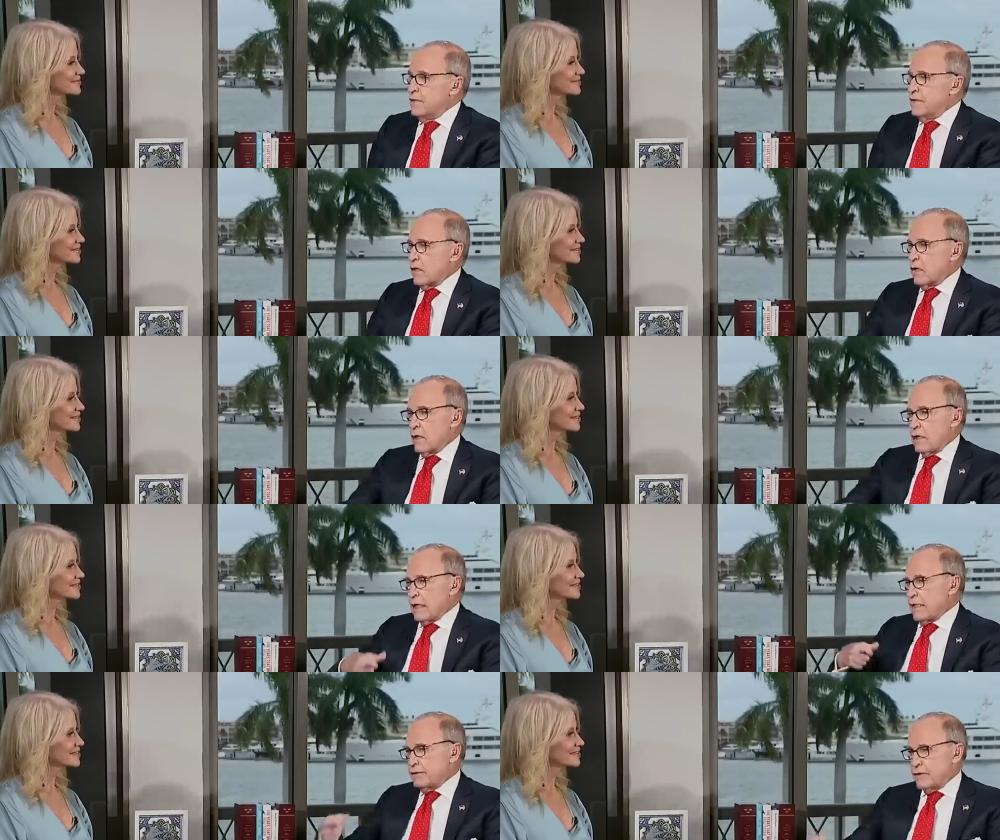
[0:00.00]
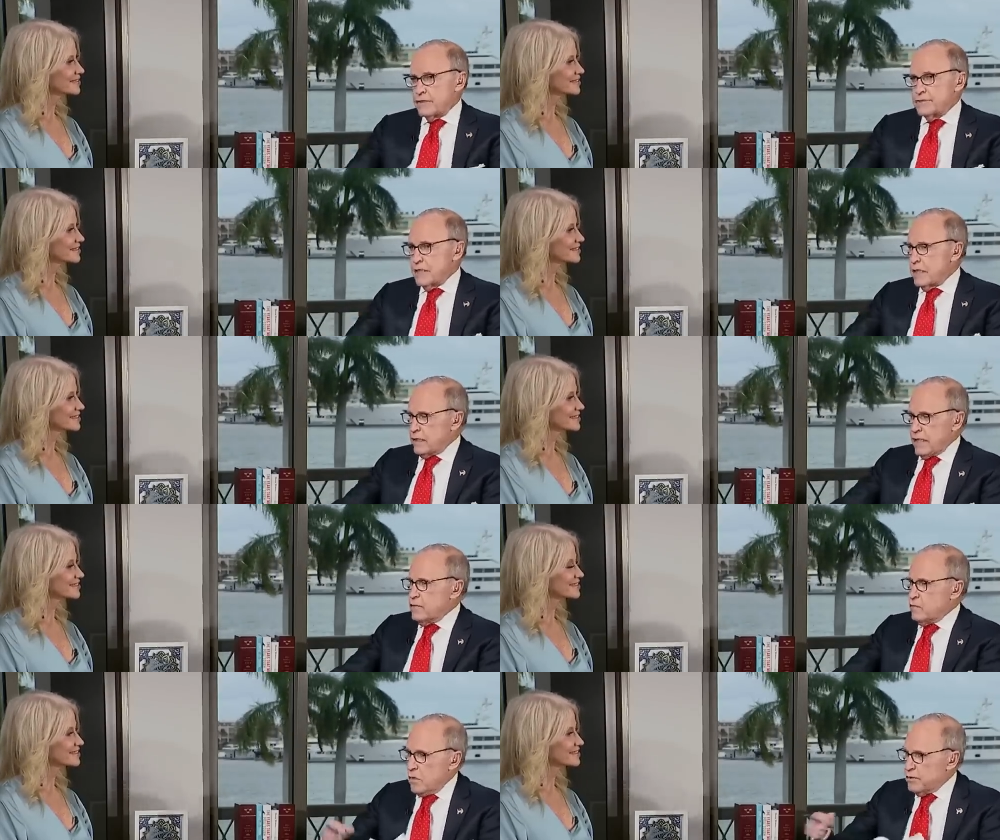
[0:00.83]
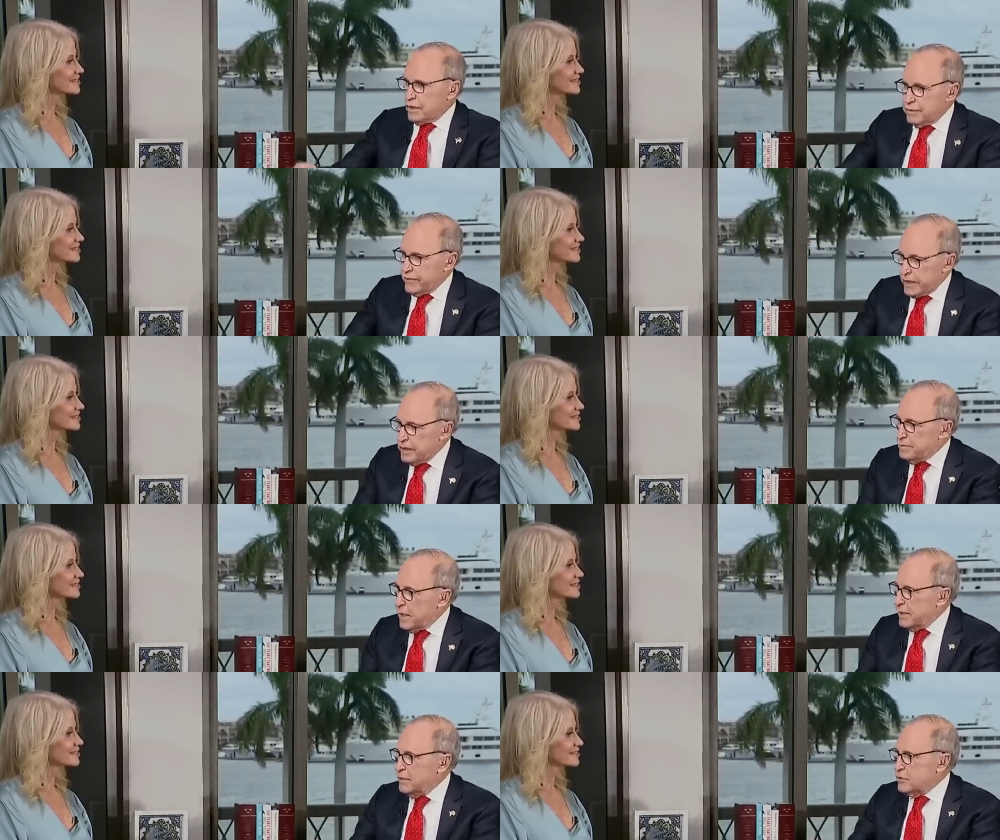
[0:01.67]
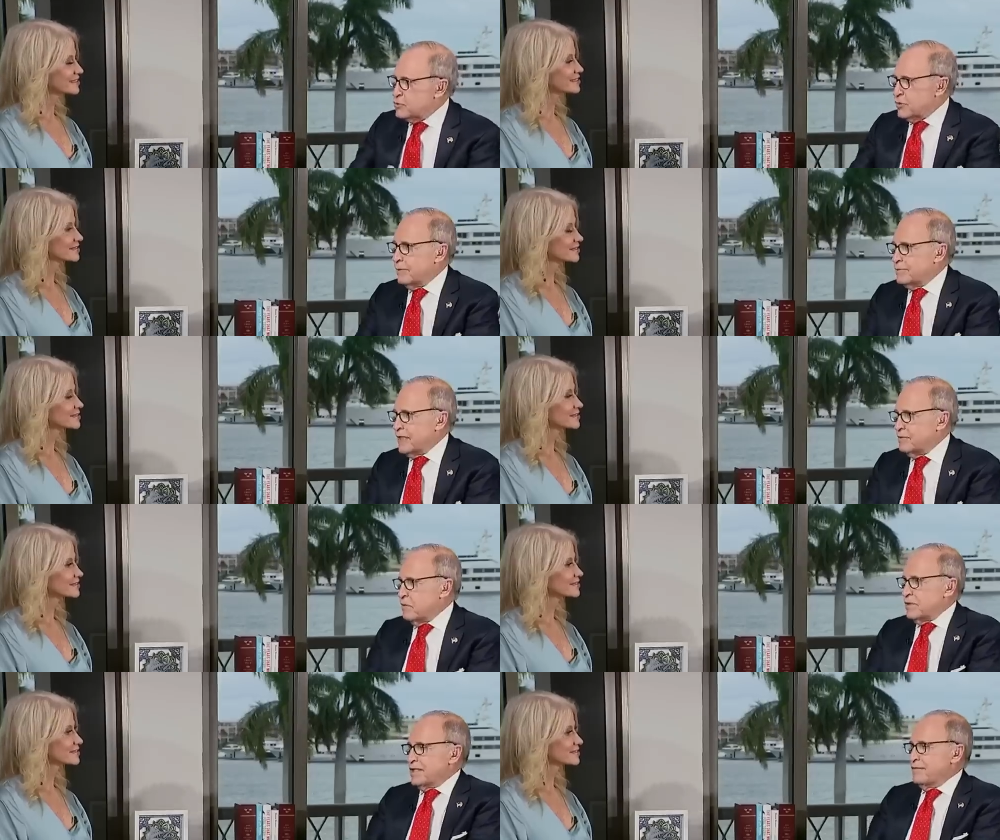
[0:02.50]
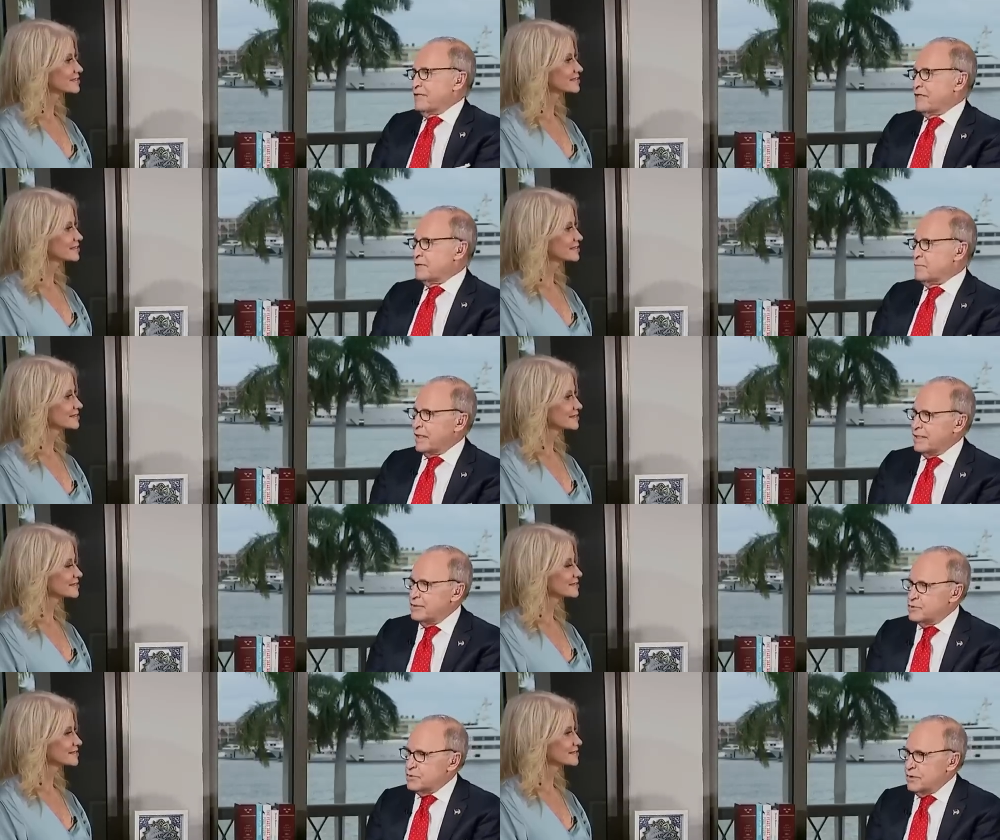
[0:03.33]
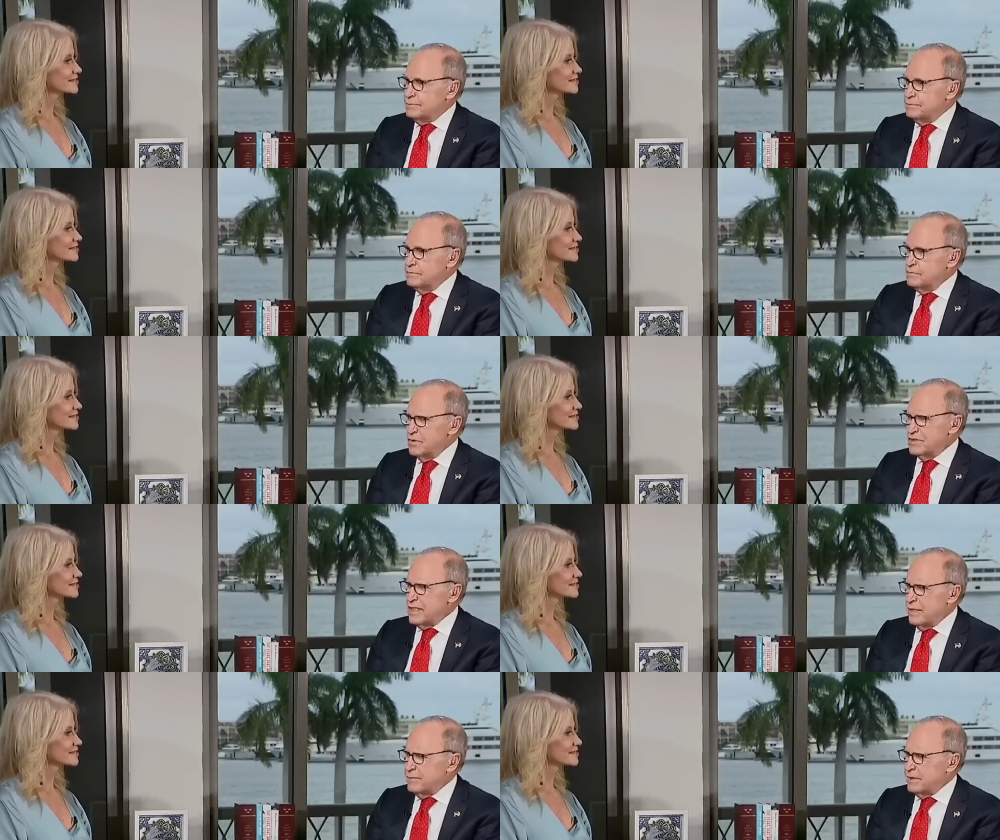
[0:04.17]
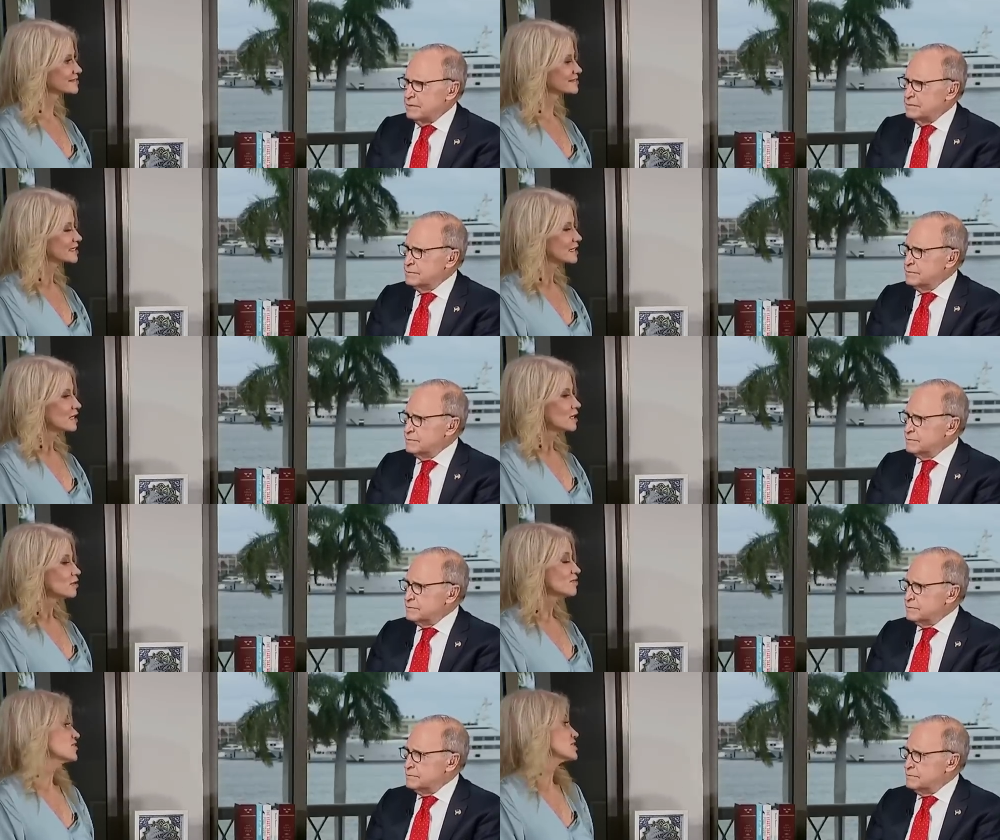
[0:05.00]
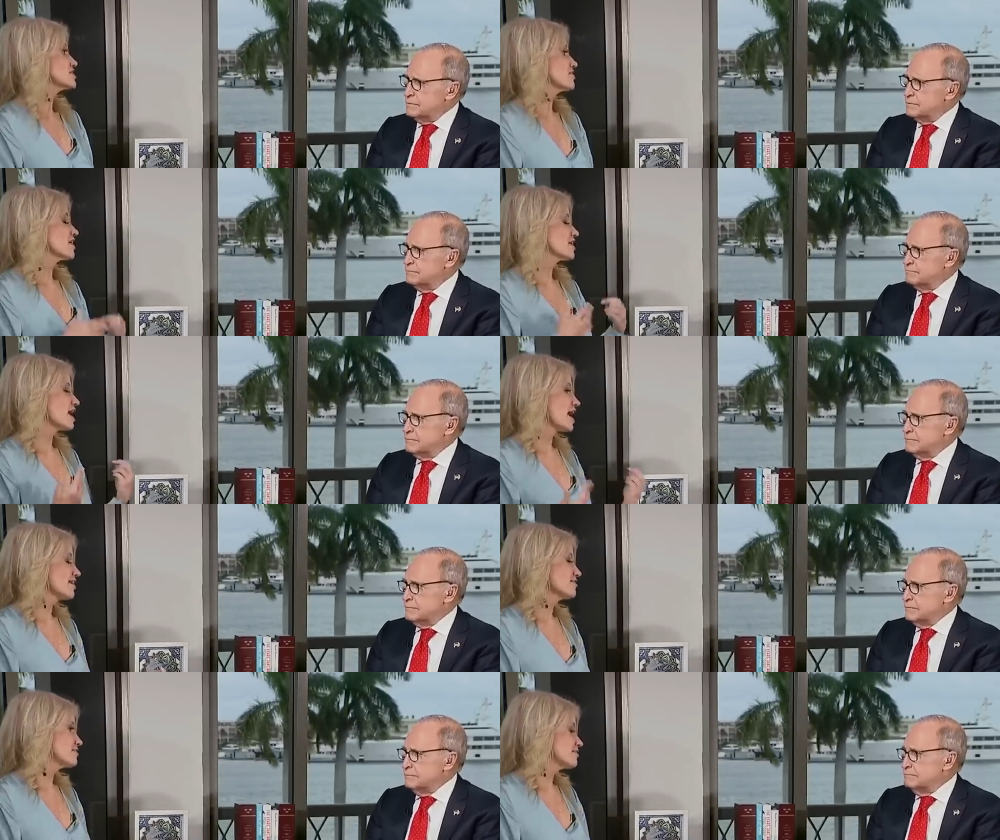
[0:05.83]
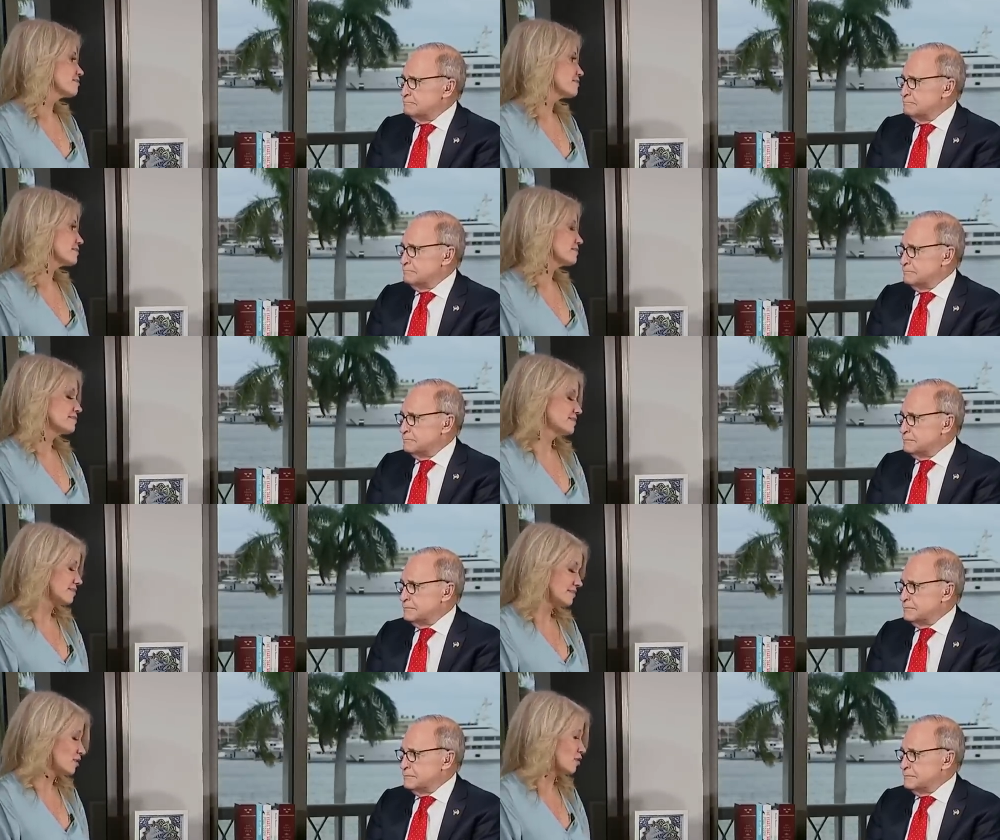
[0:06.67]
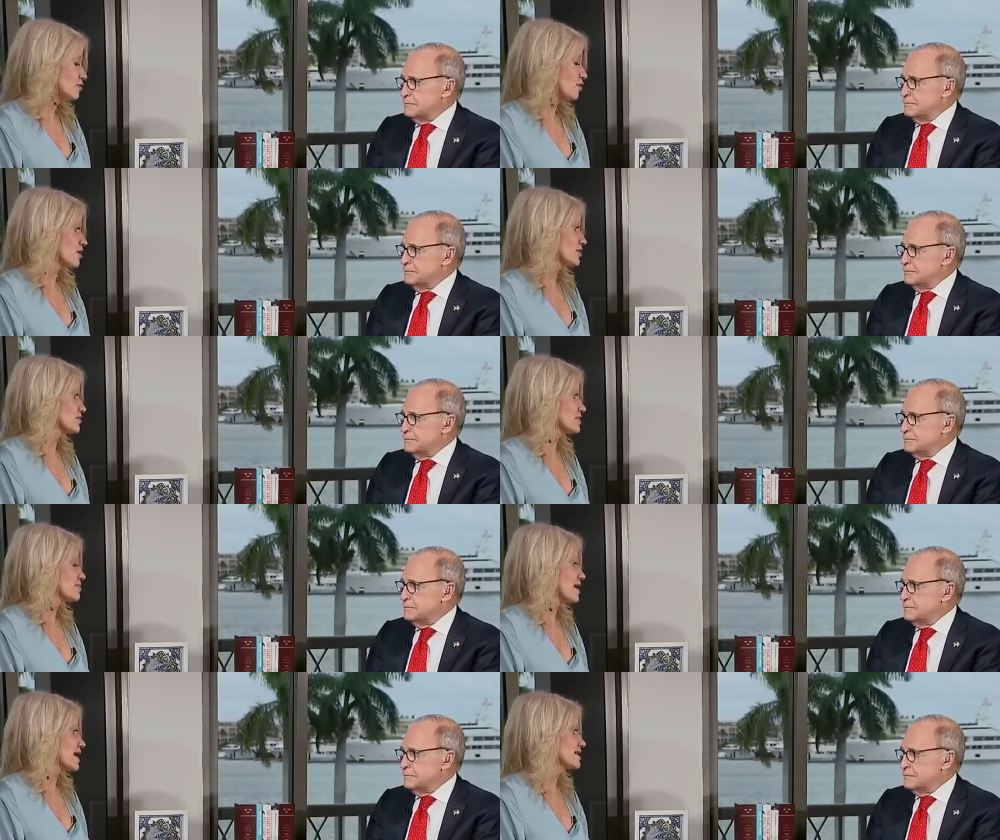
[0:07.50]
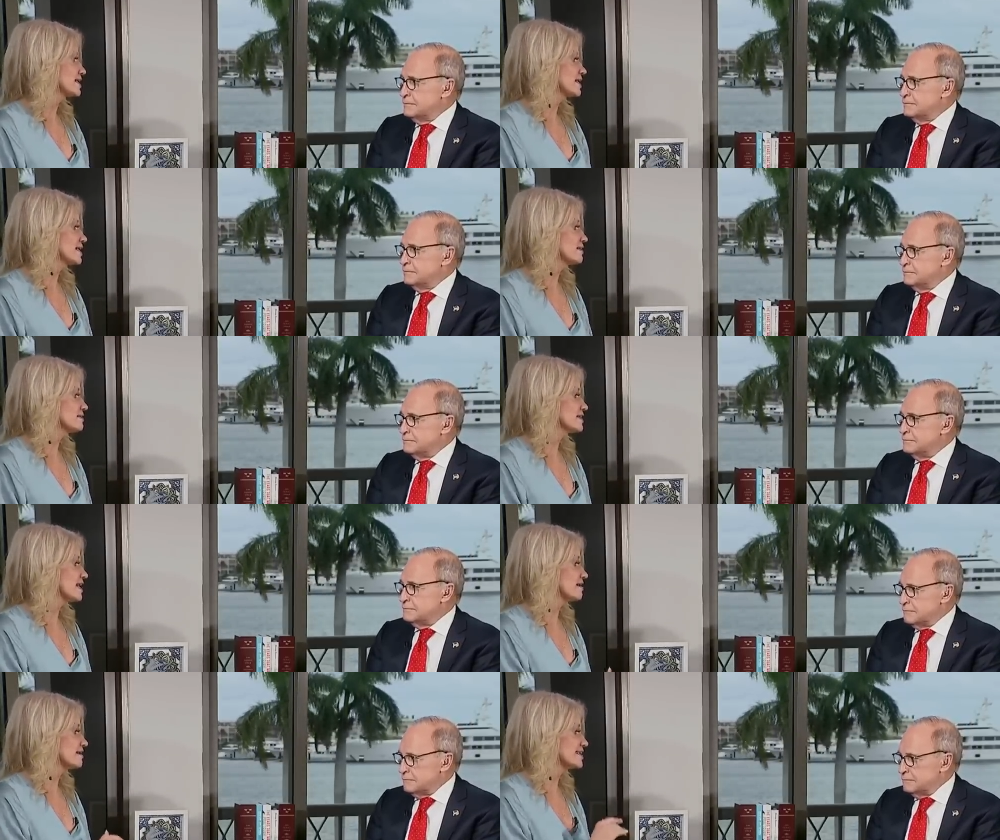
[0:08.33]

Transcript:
Speaker 1: They're all out there saying they won't give any money to Trump. They won't give any money to Trump. What does that mean?
Speaker 2: Well, first of all, I've known all three men here and there,